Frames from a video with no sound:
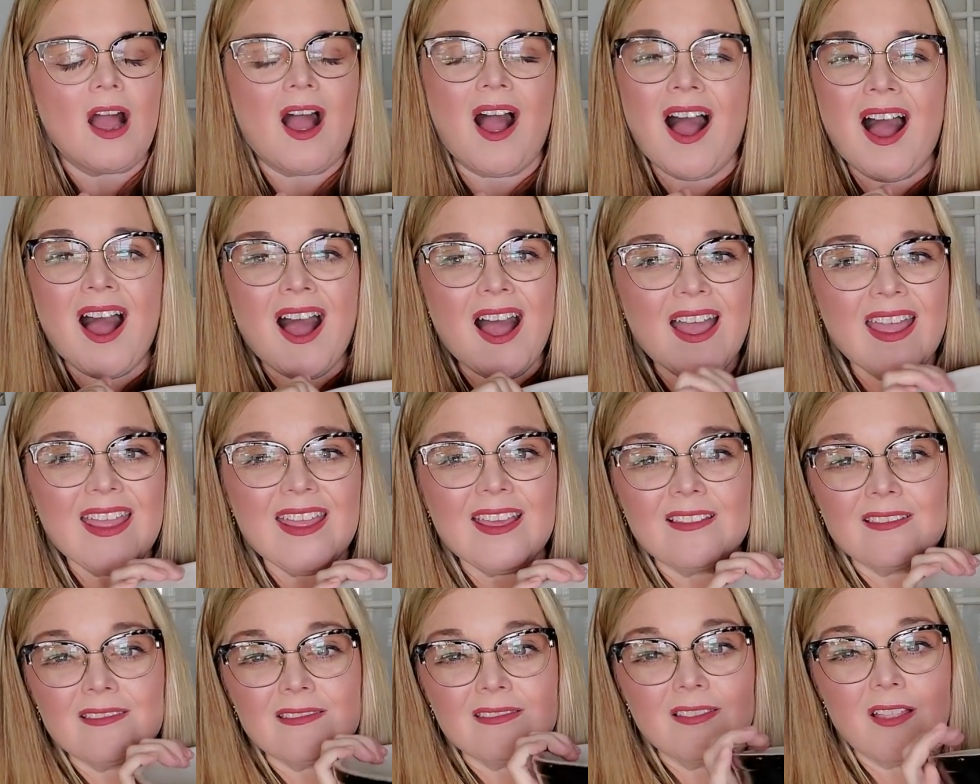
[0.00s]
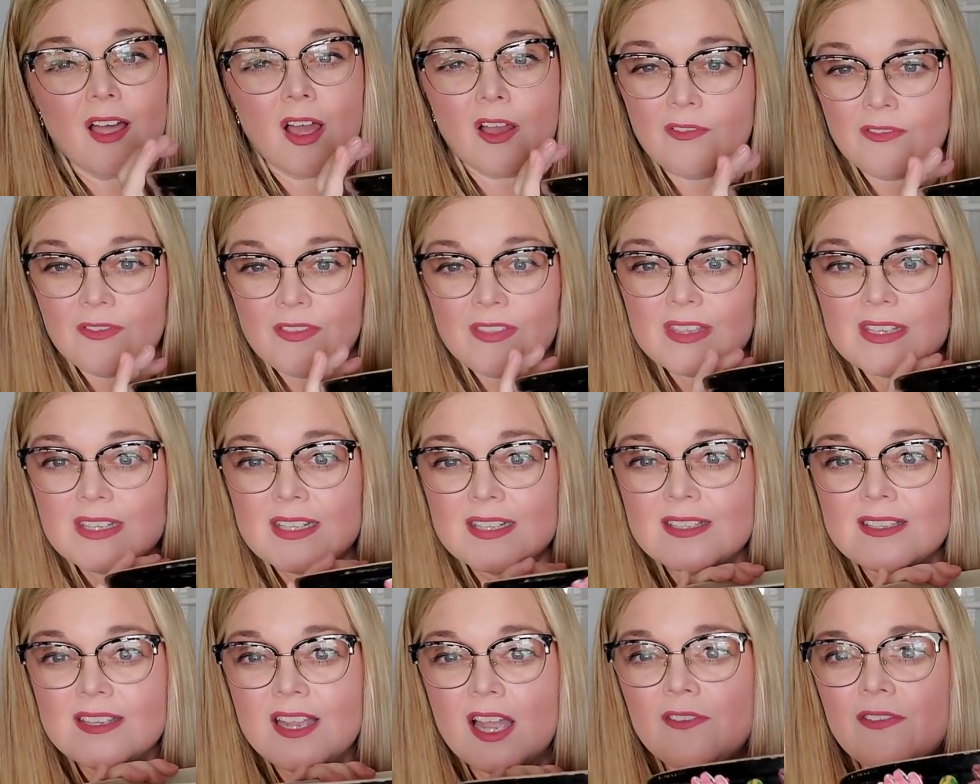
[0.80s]
I love this
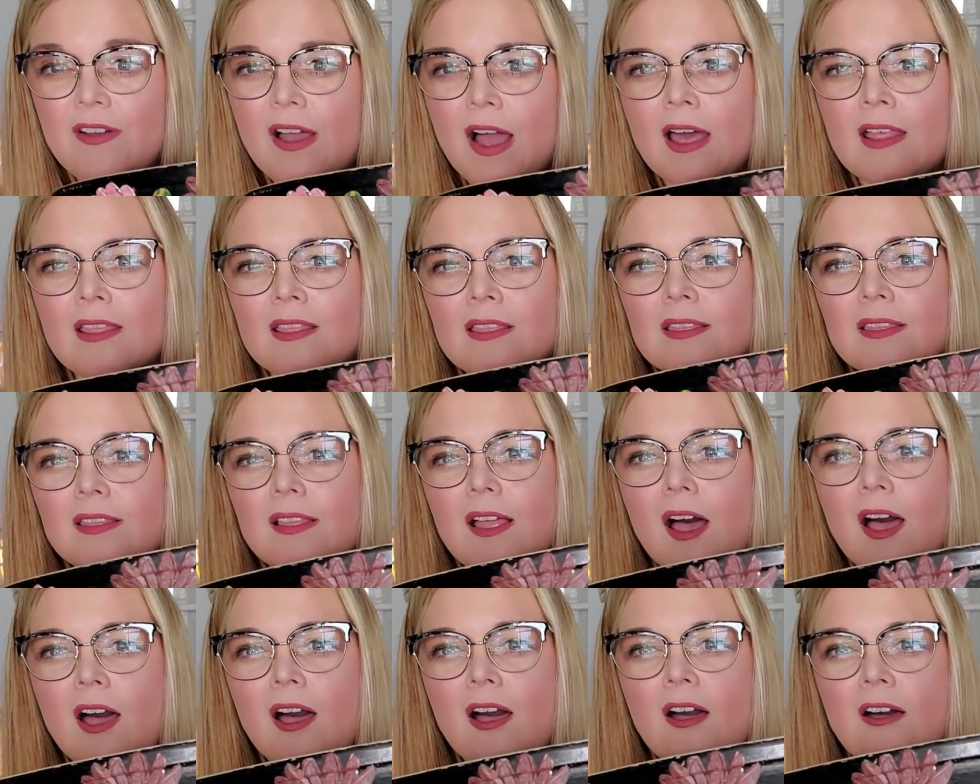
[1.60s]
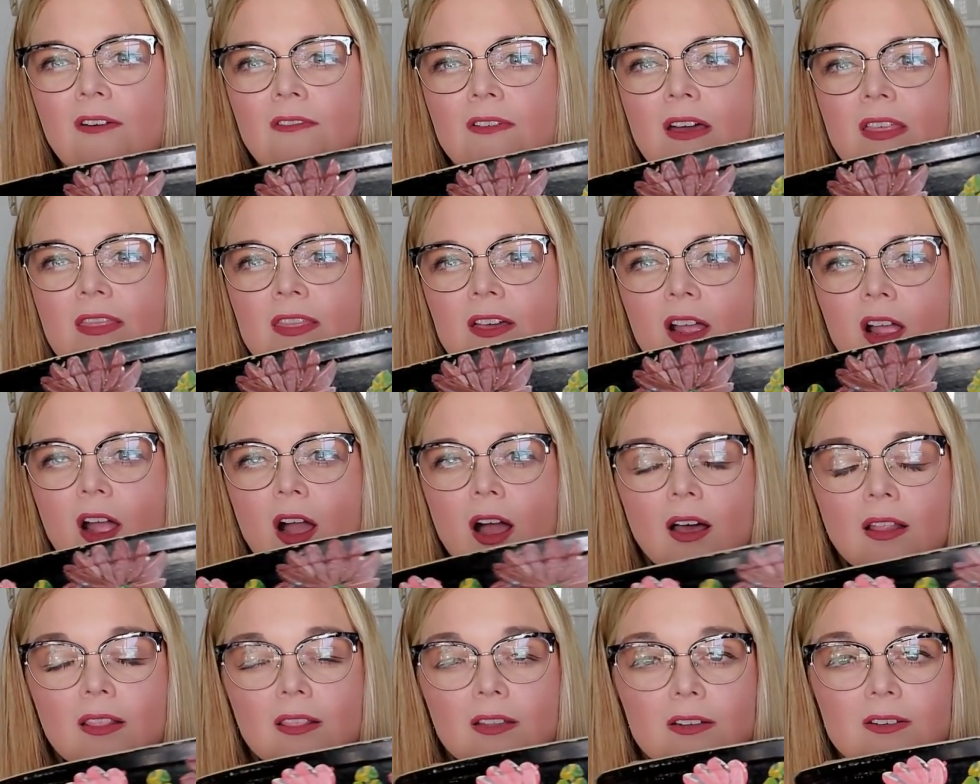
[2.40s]
stuff. I love the
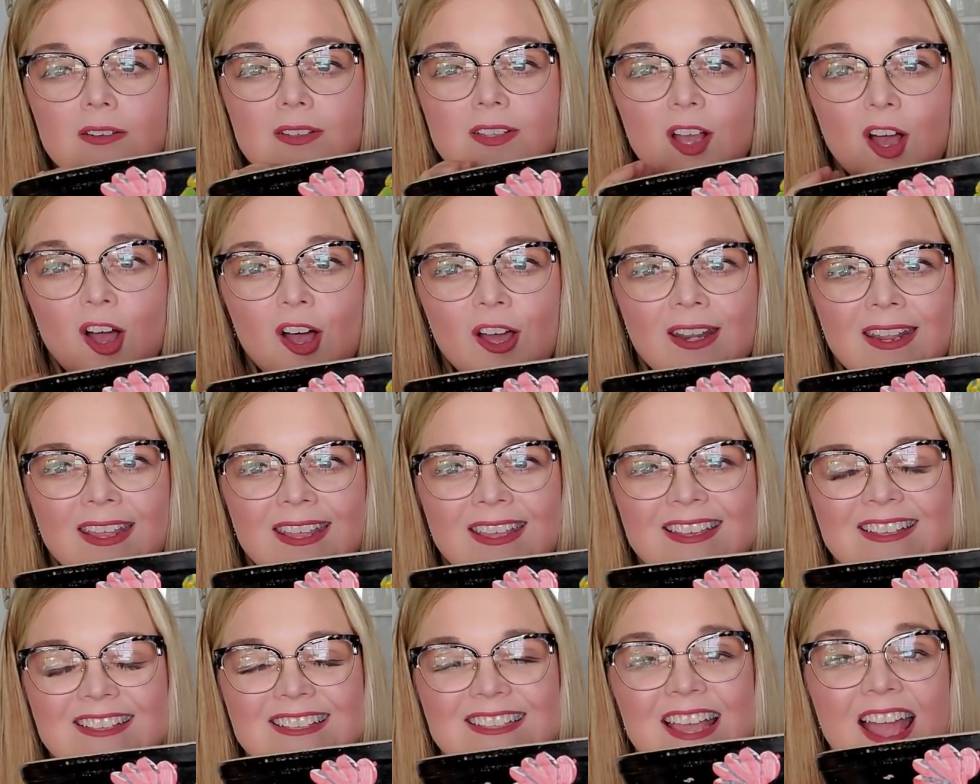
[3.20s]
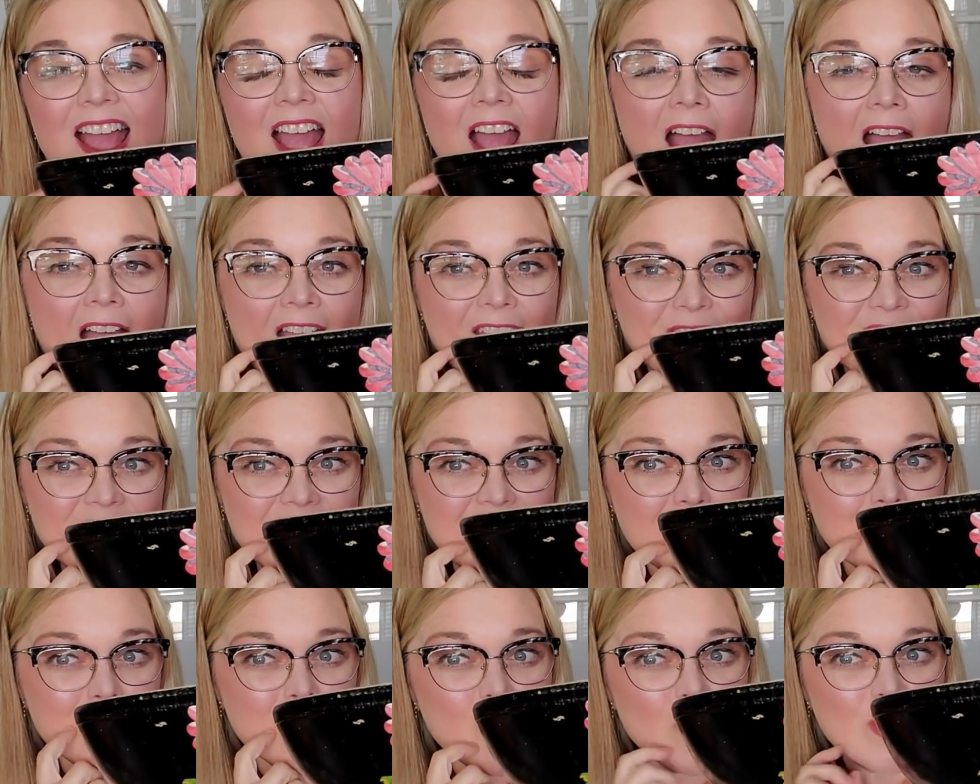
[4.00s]
colors on it. I
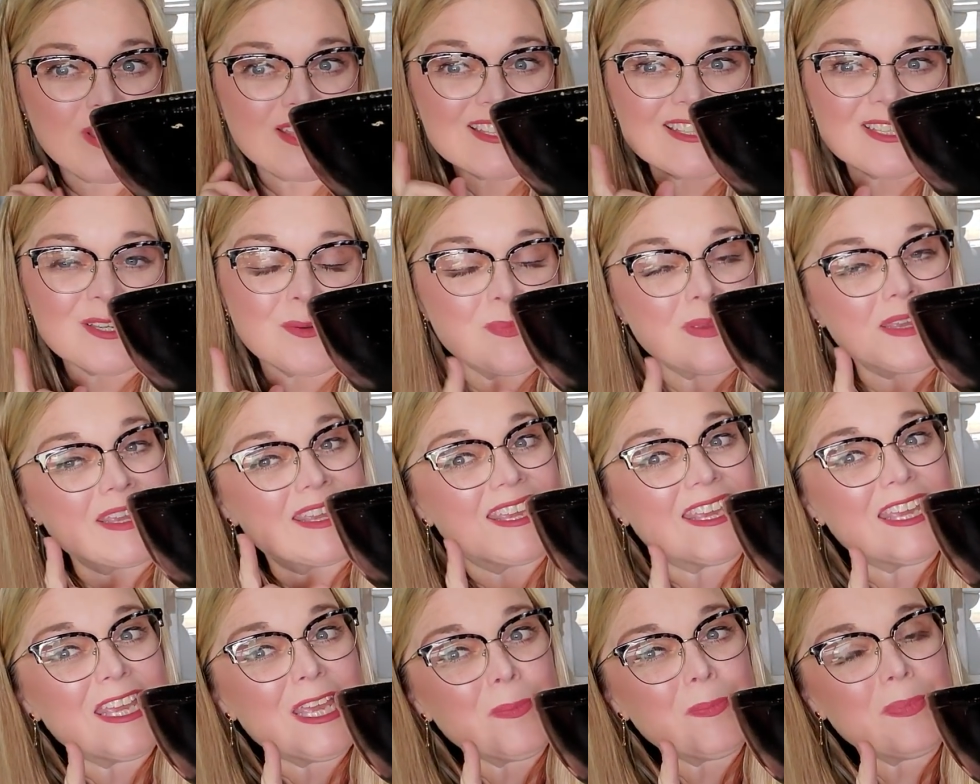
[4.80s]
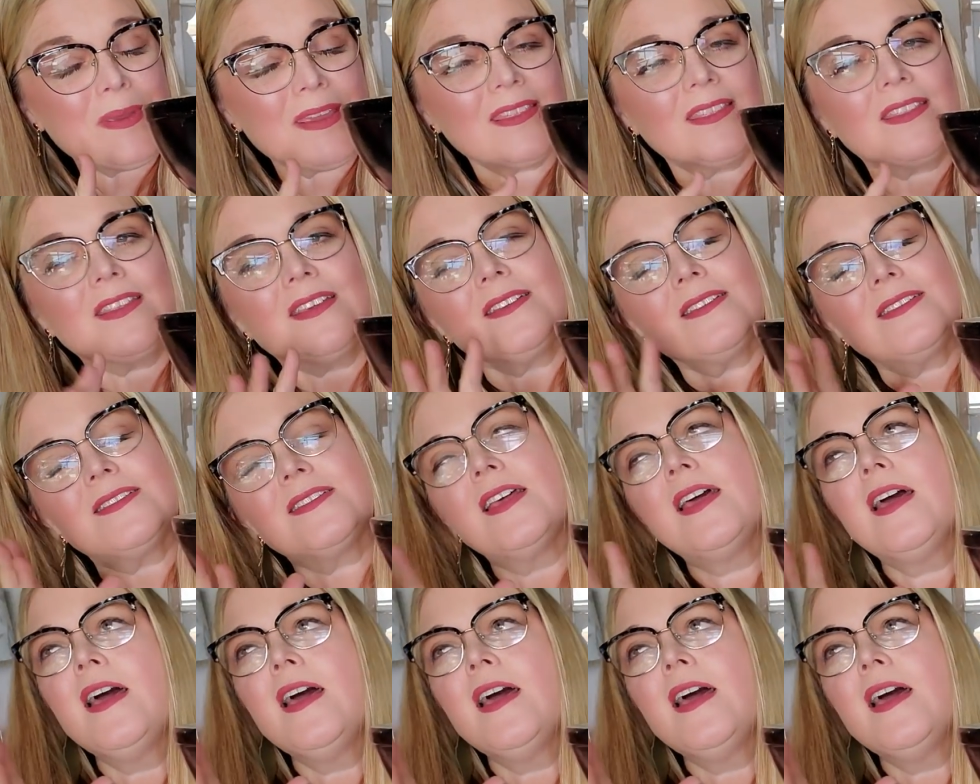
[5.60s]
think I'm going to be keeping this.